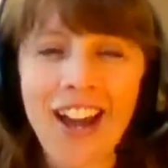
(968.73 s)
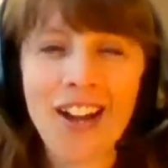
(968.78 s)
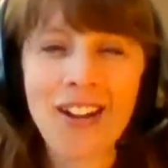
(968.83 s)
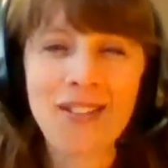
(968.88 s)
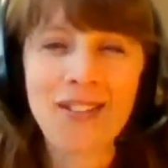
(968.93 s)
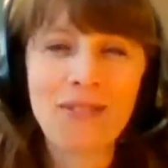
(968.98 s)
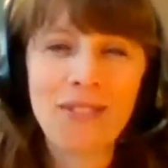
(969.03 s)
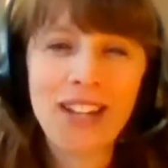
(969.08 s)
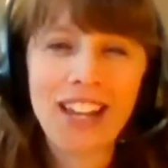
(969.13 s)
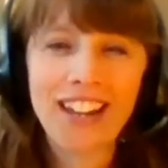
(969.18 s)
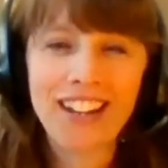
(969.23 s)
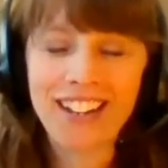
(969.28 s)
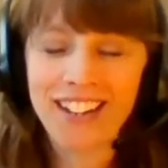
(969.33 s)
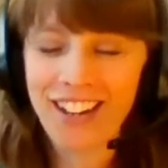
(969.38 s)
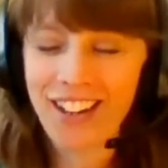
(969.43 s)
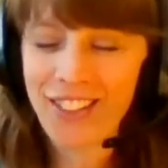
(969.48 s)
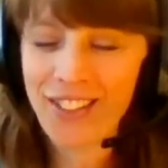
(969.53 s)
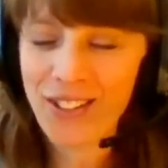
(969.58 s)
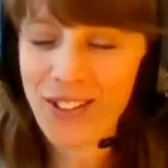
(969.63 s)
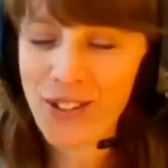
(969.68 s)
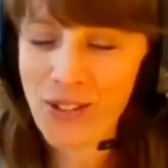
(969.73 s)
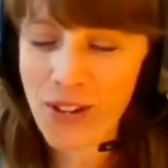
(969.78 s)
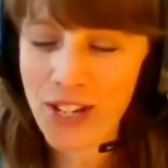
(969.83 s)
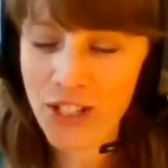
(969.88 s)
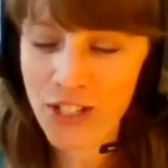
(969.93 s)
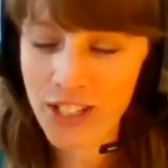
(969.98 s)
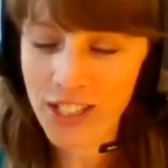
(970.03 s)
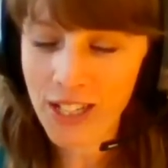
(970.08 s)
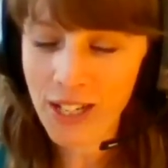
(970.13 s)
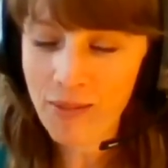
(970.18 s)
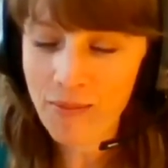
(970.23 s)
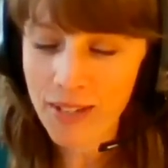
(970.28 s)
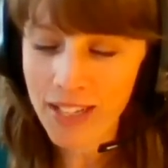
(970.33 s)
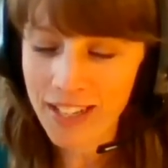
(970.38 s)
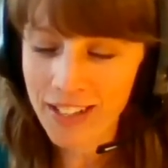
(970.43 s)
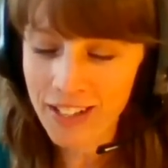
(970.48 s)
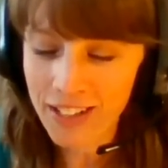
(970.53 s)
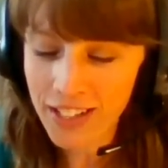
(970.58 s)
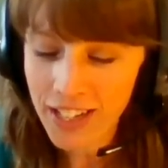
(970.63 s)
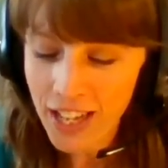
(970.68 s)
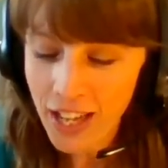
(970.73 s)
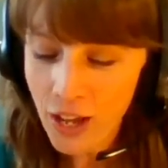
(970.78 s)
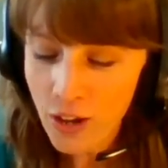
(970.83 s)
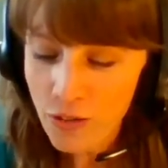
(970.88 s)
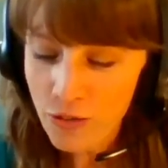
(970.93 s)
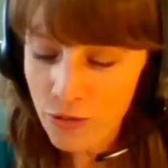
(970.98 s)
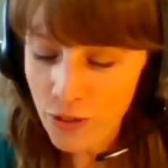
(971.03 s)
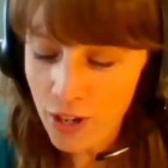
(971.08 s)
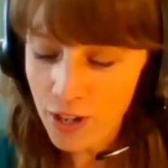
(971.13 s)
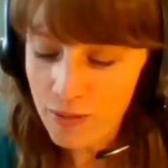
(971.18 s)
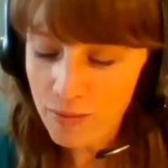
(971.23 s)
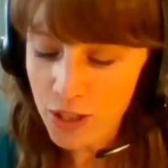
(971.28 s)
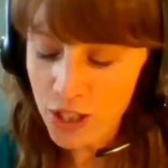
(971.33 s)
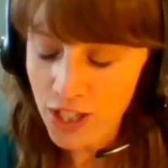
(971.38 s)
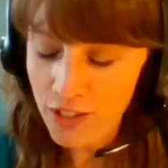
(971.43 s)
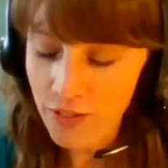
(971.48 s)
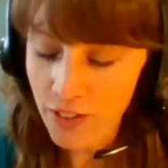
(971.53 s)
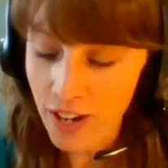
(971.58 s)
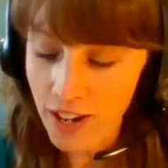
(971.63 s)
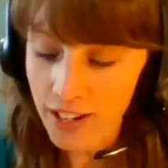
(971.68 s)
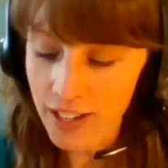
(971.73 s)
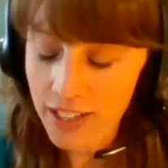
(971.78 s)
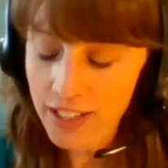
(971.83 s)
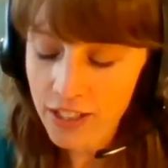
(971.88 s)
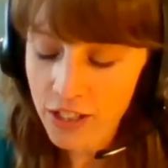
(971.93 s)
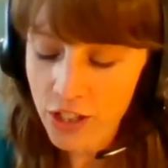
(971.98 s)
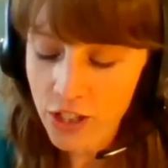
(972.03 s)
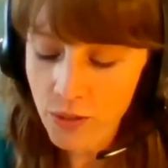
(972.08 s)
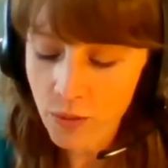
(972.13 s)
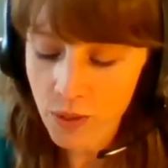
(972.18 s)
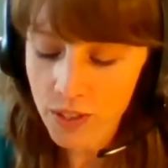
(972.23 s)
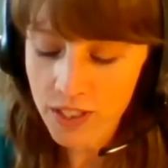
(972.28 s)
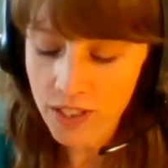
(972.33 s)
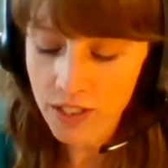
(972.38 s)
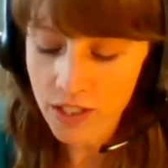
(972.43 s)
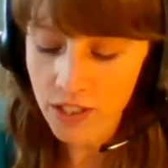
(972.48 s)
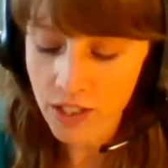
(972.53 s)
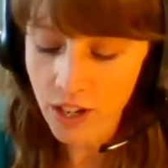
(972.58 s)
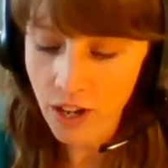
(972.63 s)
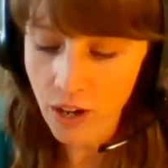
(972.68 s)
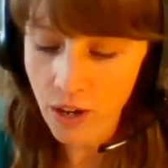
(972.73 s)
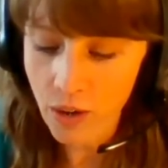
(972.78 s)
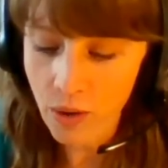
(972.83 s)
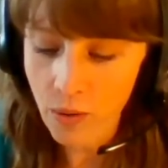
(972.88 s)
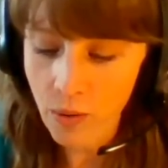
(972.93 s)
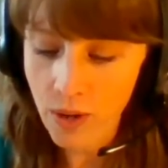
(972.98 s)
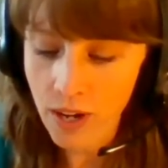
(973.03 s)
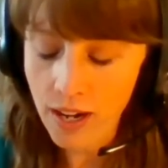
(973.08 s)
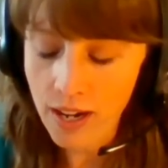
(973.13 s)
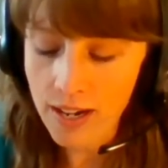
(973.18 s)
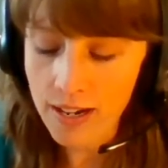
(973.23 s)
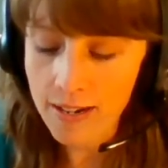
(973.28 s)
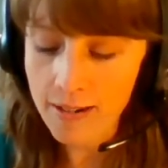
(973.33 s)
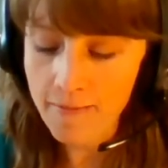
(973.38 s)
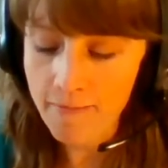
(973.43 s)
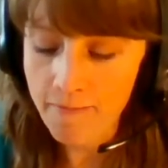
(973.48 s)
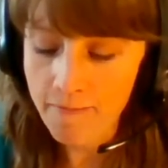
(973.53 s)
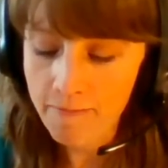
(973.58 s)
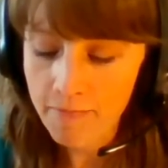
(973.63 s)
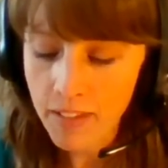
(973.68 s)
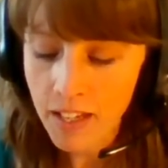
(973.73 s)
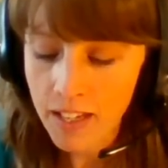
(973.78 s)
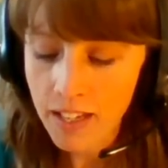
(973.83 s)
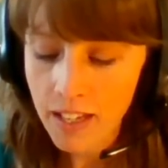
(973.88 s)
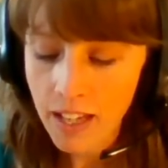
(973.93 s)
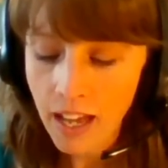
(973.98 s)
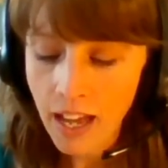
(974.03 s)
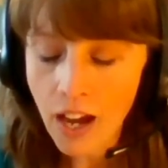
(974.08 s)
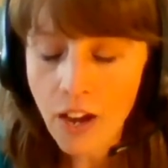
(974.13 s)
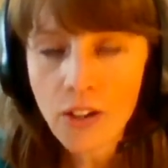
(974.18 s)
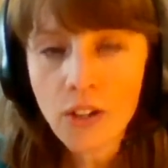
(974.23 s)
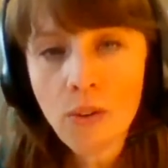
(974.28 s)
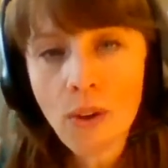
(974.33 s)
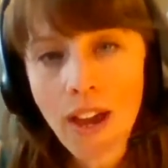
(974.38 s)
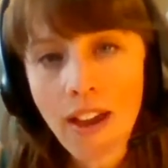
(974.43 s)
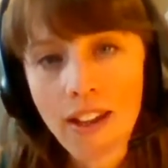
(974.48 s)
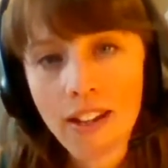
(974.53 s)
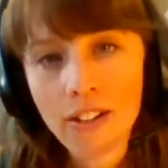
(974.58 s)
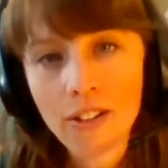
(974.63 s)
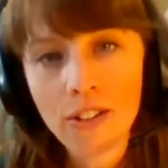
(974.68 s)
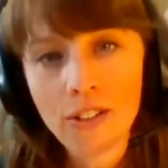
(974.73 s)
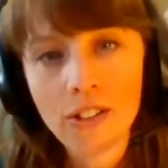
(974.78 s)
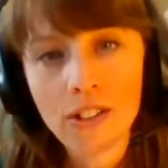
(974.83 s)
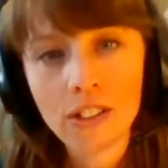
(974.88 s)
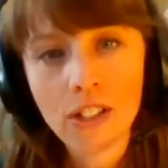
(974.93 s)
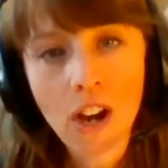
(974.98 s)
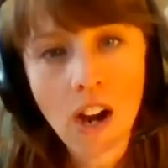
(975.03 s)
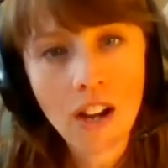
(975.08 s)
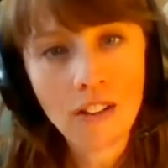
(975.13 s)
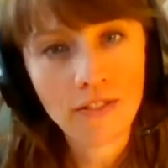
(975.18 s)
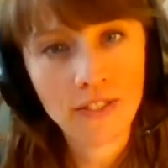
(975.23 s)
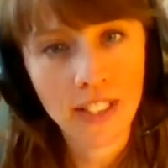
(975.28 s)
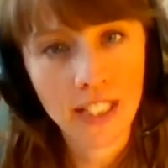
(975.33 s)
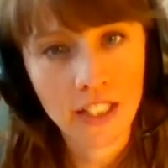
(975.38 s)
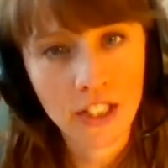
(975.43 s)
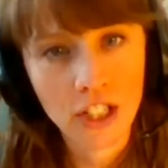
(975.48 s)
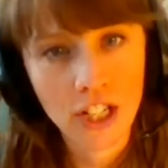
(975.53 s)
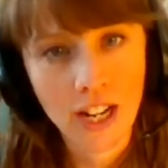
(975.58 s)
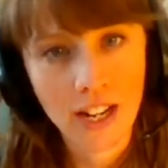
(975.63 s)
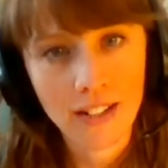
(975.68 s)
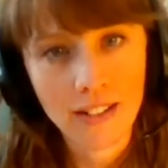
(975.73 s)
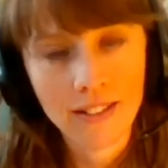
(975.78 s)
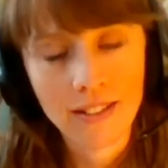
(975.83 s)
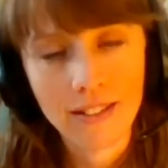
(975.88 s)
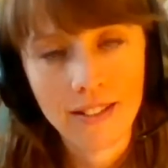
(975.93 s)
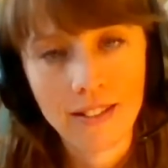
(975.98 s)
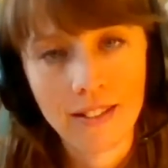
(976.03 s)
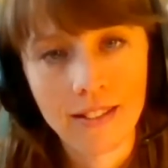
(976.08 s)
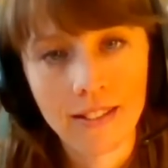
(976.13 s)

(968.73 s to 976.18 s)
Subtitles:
We had another question come in from Giovanna. She wants to know how you handle conflict checks.